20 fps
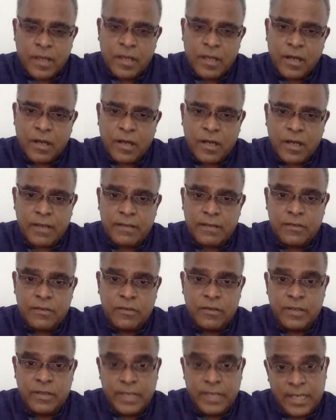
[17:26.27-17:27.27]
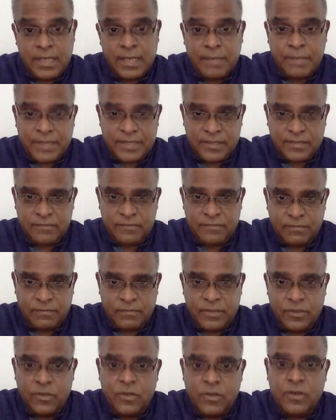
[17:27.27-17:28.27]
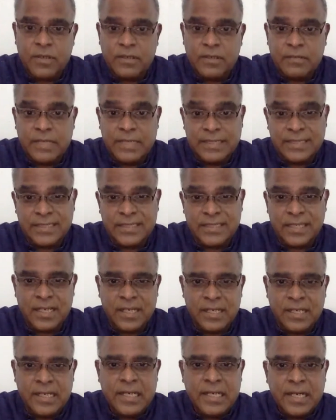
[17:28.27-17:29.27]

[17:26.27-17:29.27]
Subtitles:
You don't need a passive. You don't necessarily